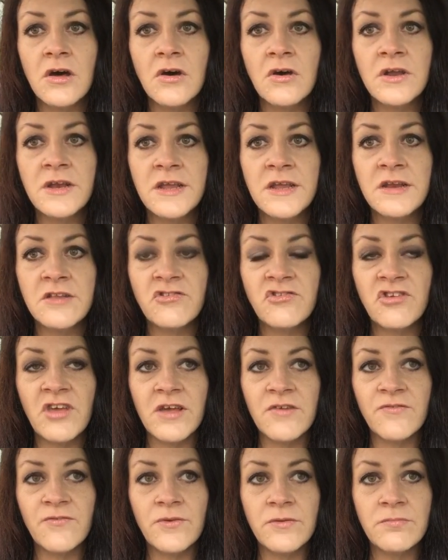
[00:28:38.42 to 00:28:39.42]
I need to
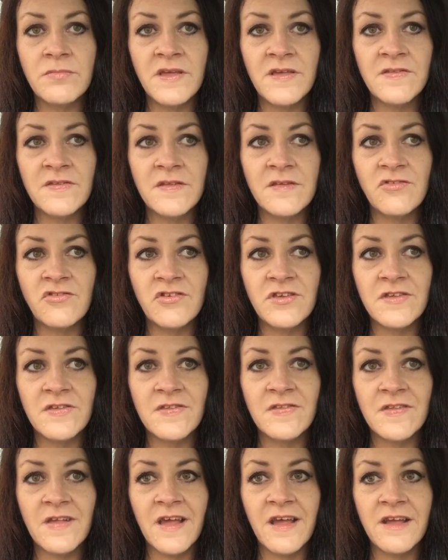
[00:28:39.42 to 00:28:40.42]
check for
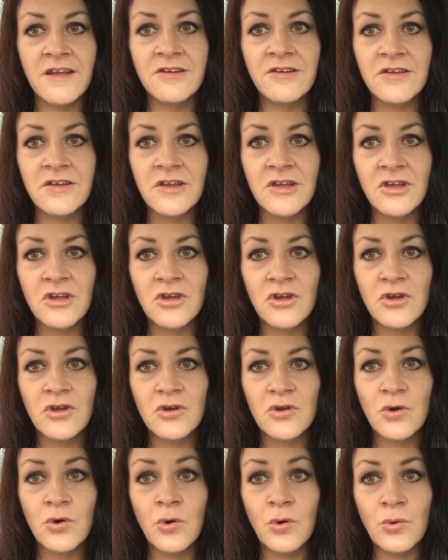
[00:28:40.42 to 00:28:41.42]
messages and
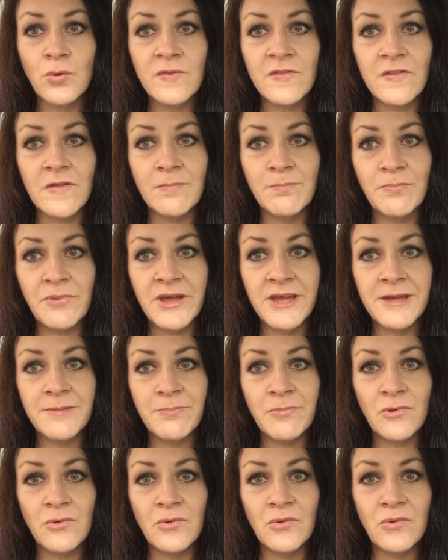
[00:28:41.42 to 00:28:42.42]
call some
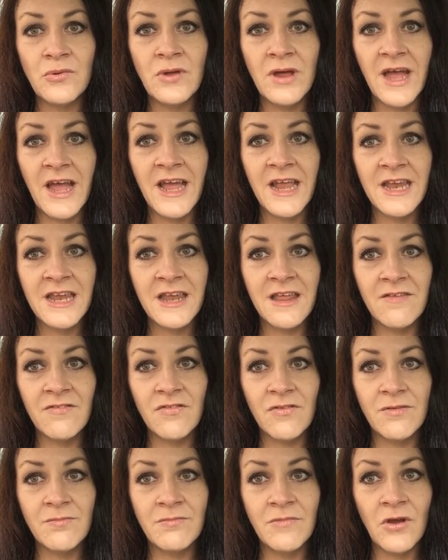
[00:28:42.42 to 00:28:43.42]
people and
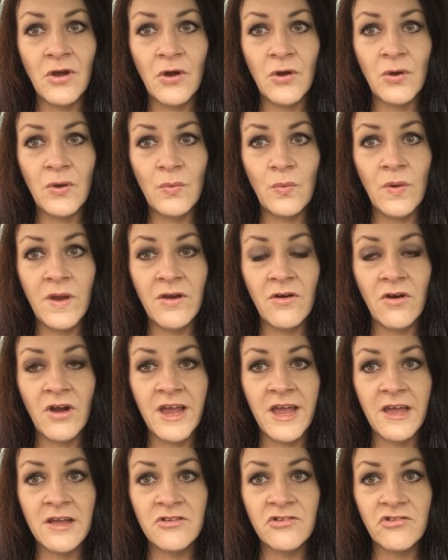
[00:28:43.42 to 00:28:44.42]
let them know where
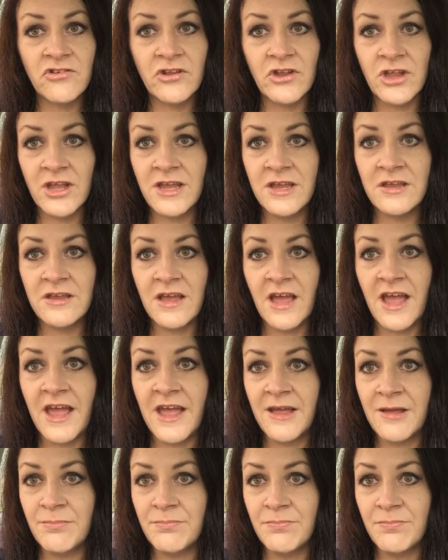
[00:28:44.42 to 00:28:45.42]
I actually
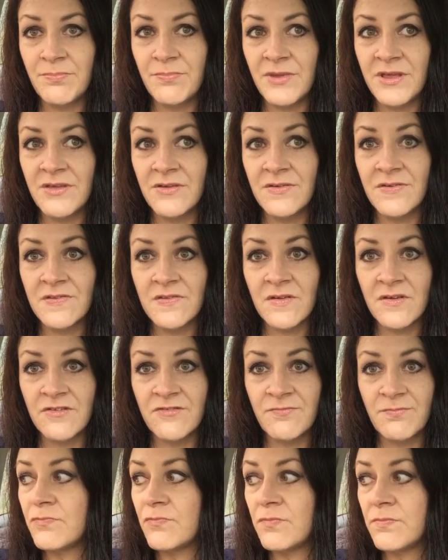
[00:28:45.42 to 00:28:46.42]
am, because
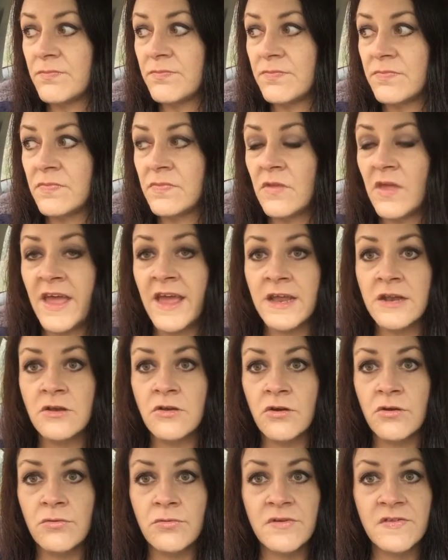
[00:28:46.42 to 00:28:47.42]
I've had
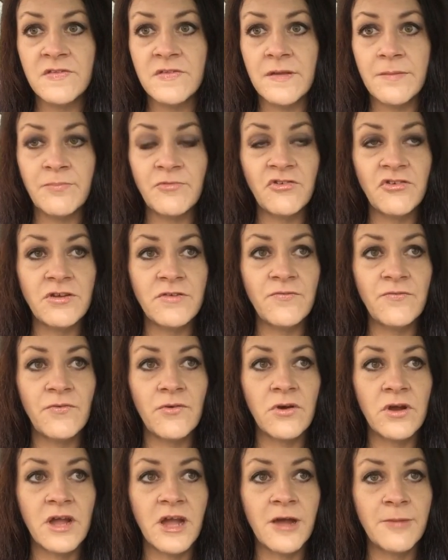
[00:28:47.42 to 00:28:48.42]
no reception
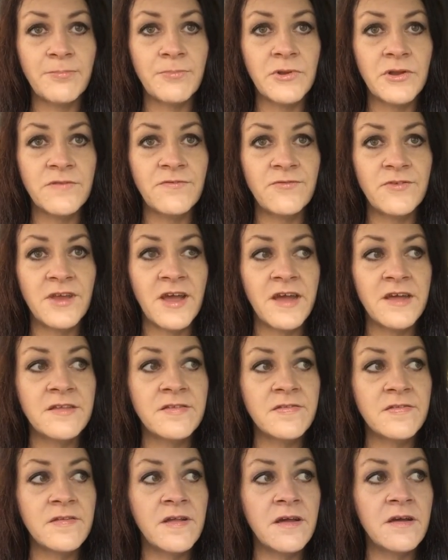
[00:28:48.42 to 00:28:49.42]
for a couple of
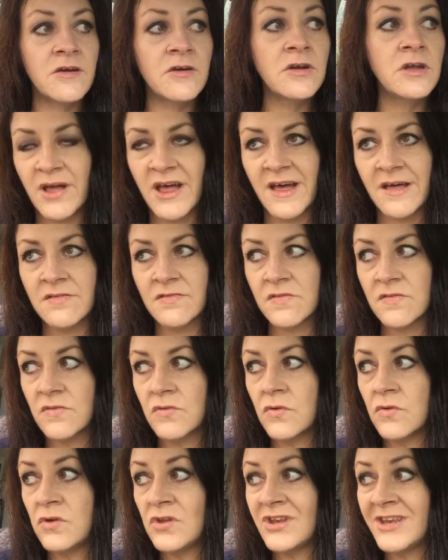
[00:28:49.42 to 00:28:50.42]
days now, past
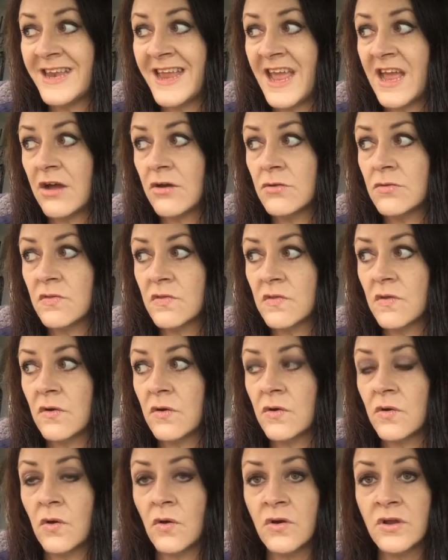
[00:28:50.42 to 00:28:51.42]
noon now,
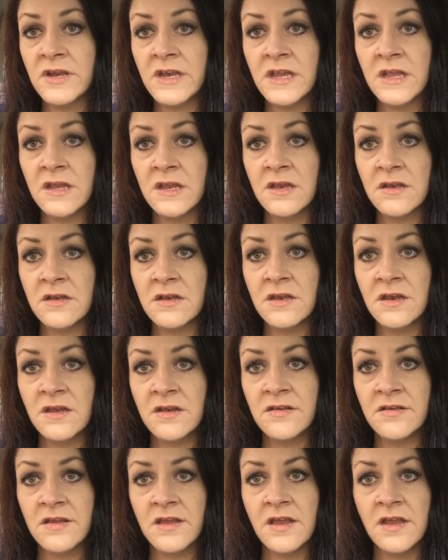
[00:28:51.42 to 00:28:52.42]
so I
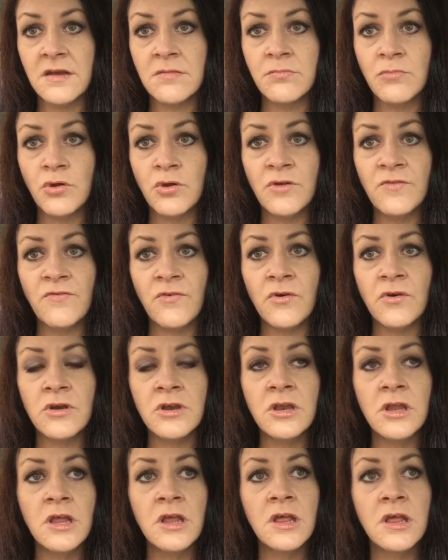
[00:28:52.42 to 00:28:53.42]
need to get a move
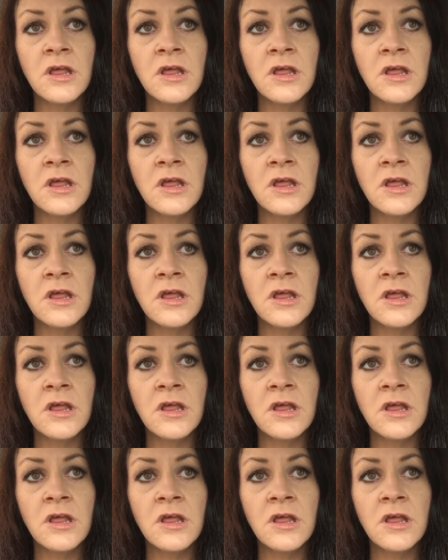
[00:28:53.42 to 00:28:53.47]
on.